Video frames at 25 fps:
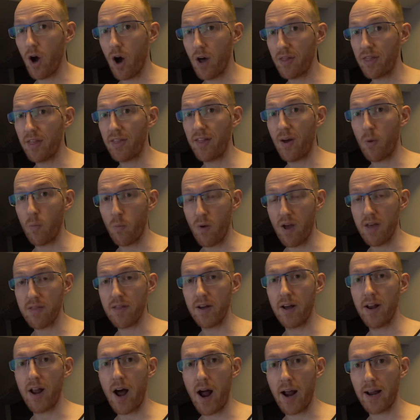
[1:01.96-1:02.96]
other than with
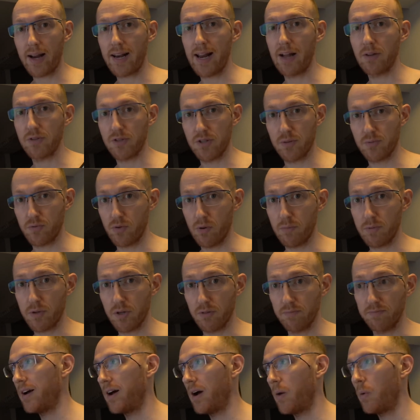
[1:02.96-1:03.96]
an iCloud
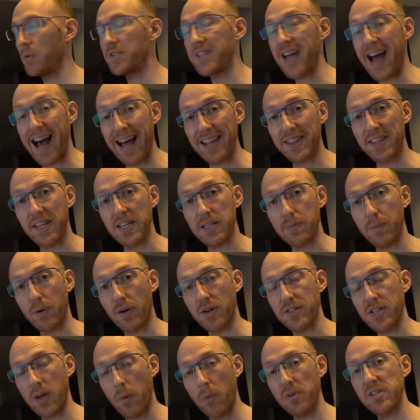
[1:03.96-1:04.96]
subscription. I want to add this
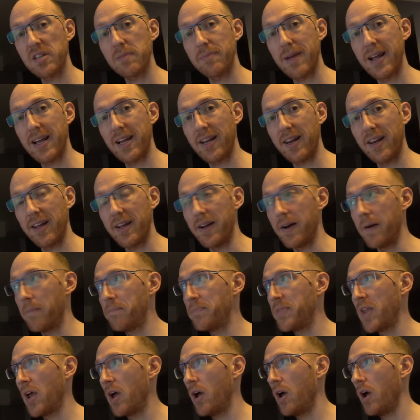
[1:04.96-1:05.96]
because I want to make clear
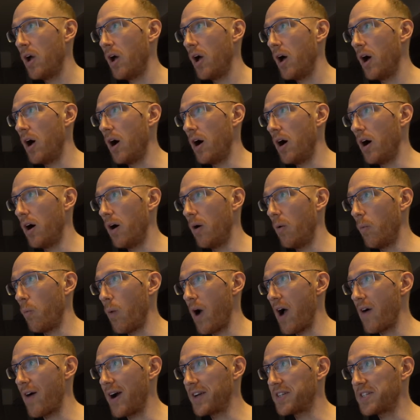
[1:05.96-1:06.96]

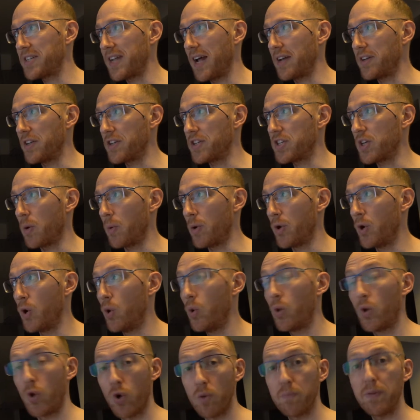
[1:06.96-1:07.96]
where I stand as someone
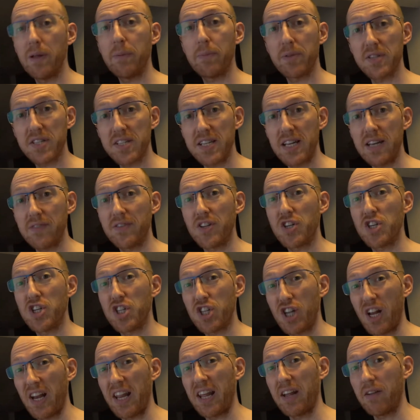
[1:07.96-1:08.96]
who could be perceived as
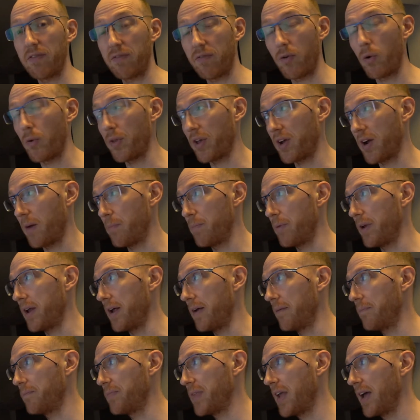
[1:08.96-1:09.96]
shilling for the
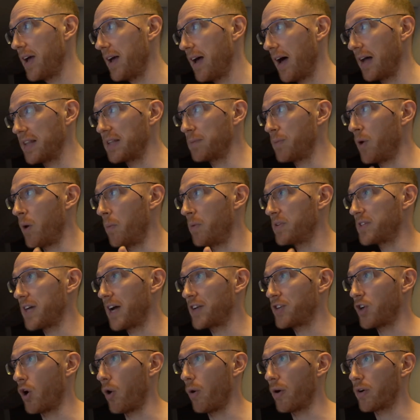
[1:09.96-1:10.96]
company. At the moment,
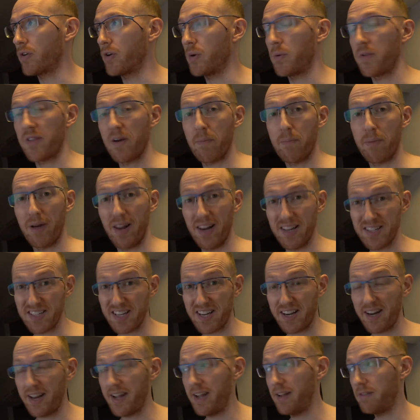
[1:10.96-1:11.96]
I don't agree with them
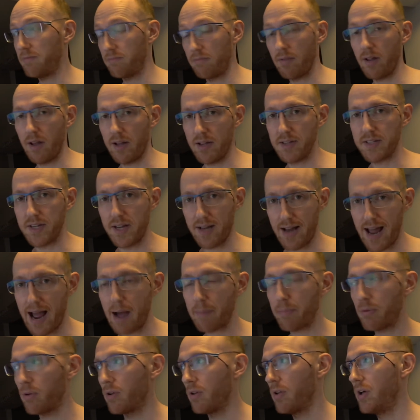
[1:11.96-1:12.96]
politically, as in
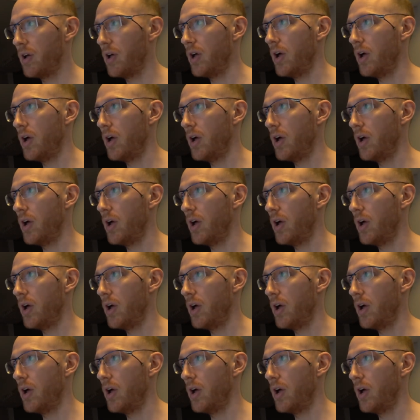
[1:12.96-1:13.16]
Apple,